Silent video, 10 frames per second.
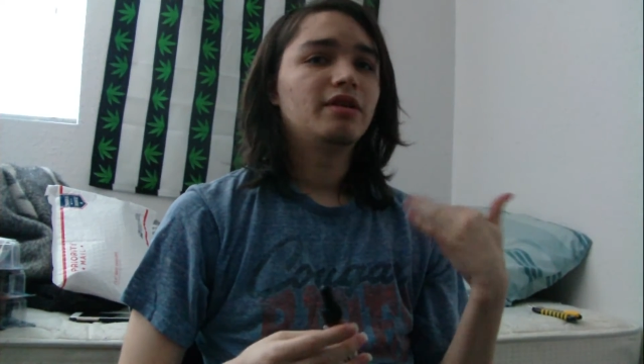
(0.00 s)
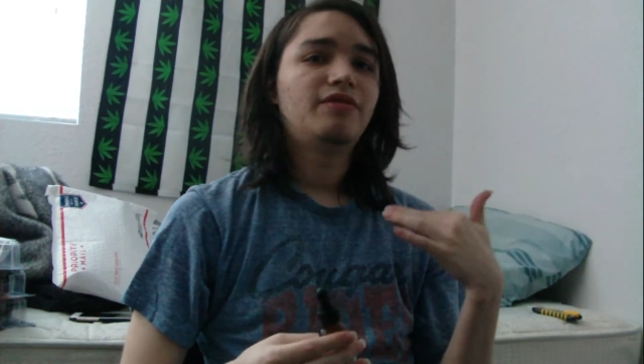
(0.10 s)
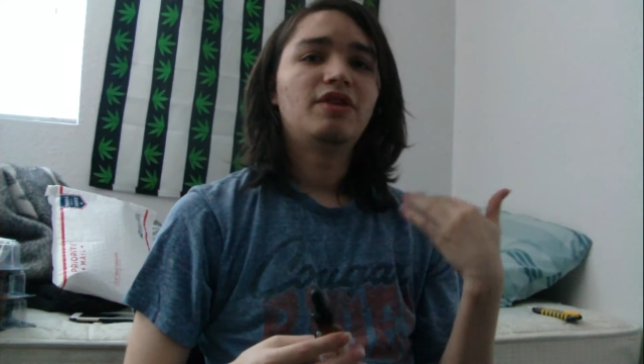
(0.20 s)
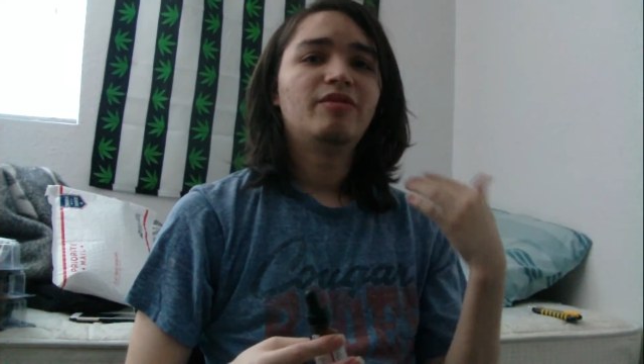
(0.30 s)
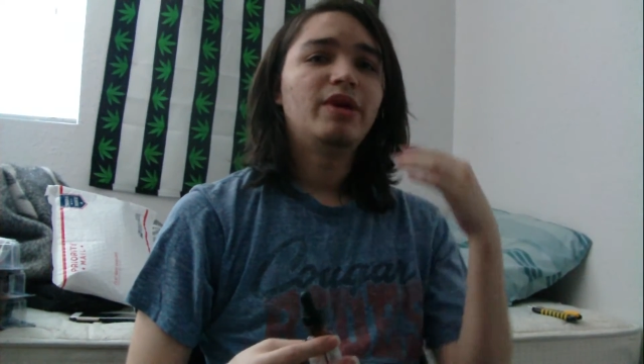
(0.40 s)

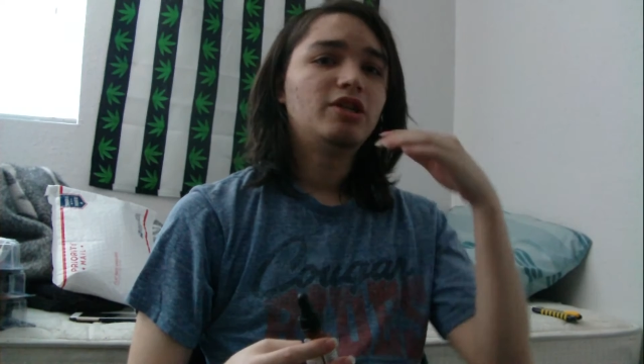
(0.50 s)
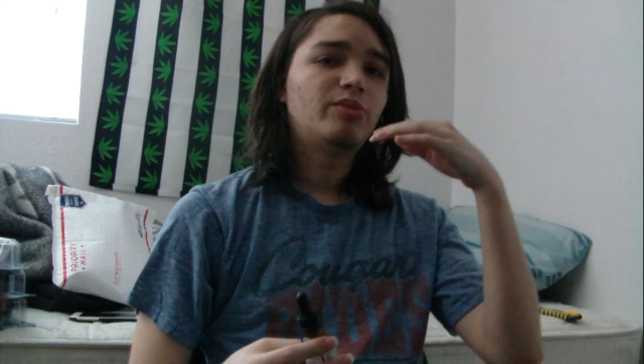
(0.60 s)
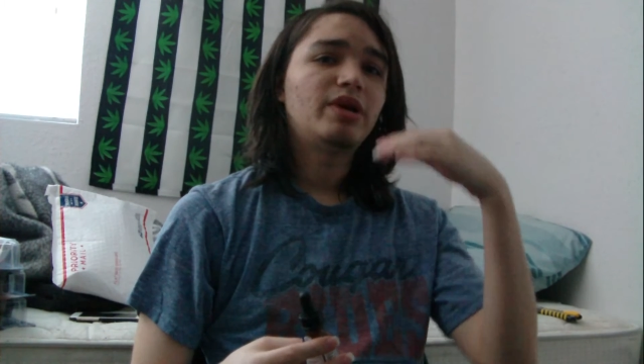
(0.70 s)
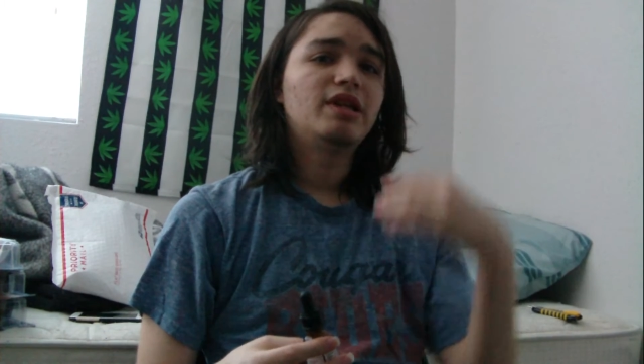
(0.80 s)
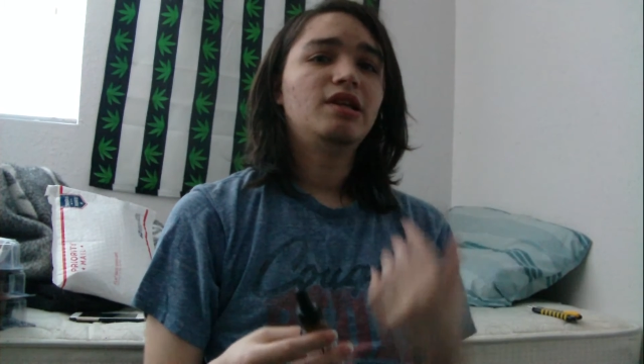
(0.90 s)
if you have major
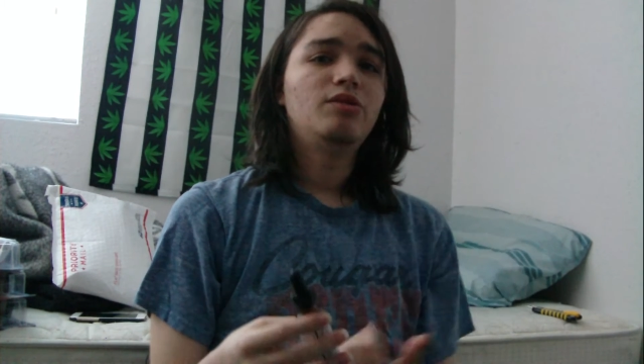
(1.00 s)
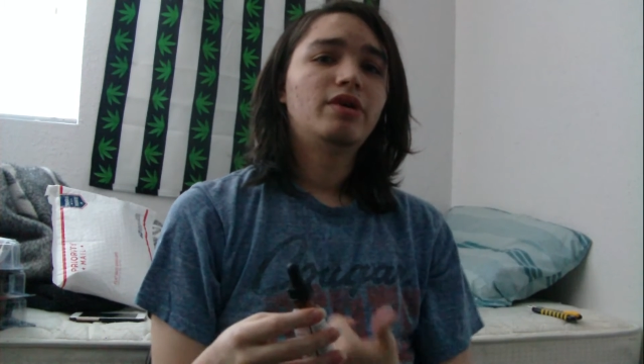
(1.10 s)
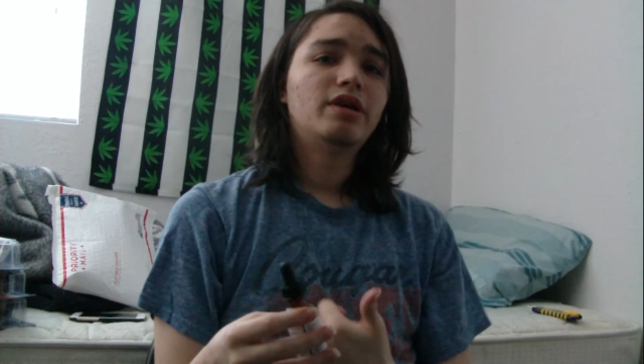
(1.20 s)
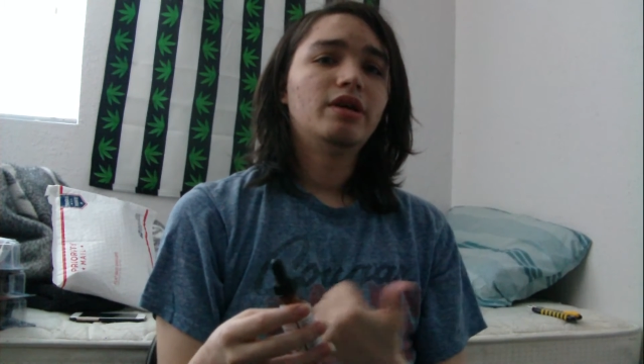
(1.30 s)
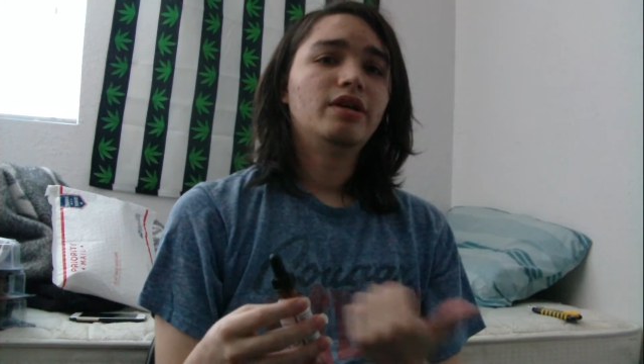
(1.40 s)
pain
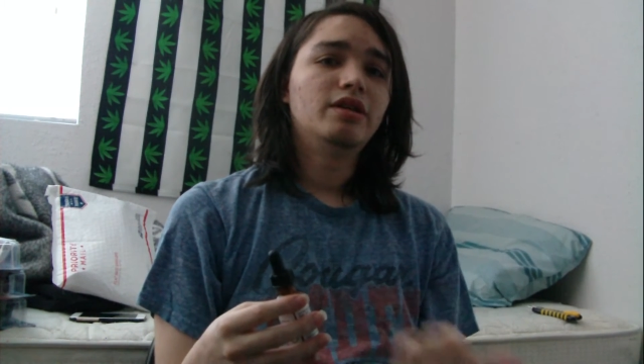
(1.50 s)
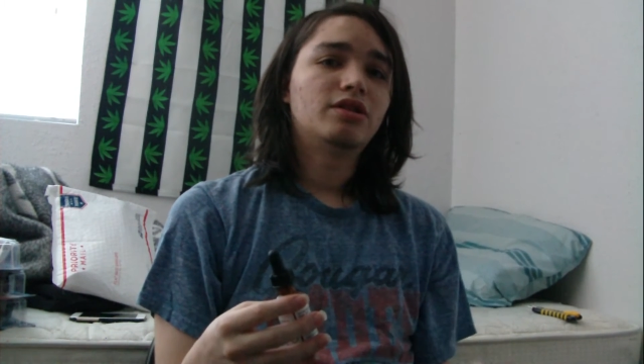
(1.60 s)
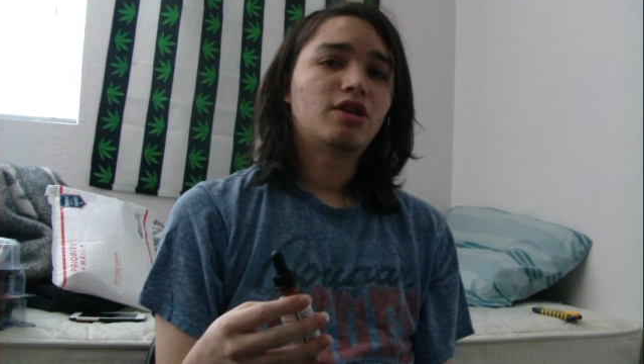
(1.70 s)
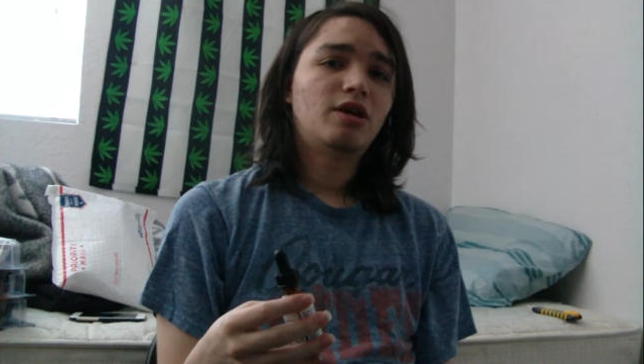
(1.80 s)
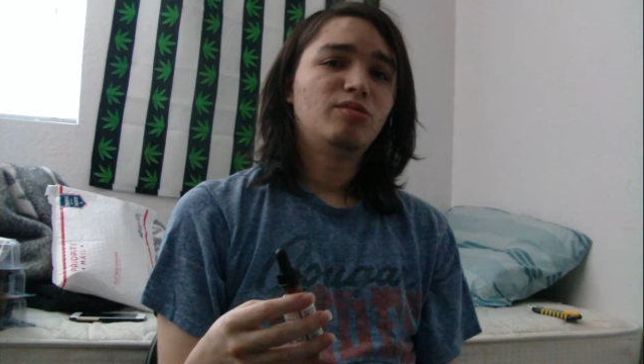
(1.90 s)
anywhere,
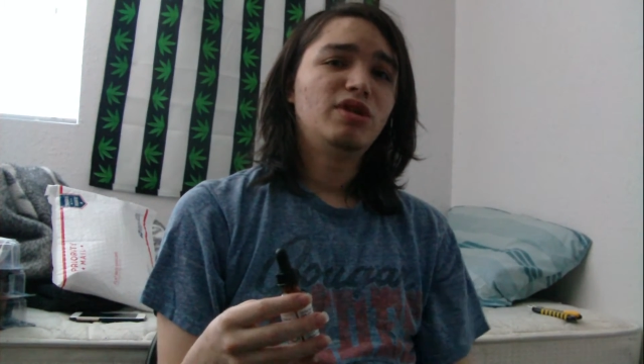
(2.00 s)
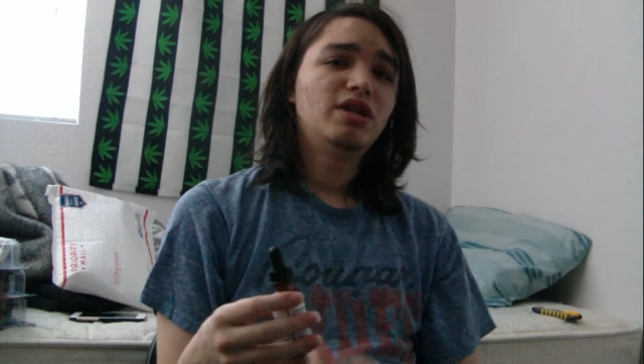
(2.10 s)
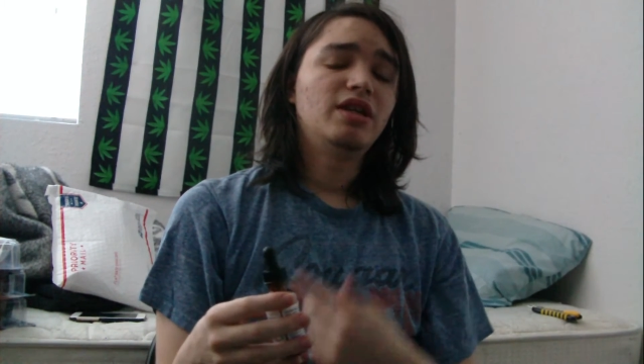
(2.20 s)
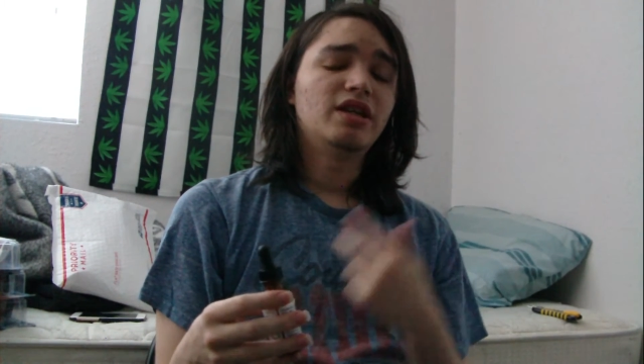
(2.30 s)
insomnia,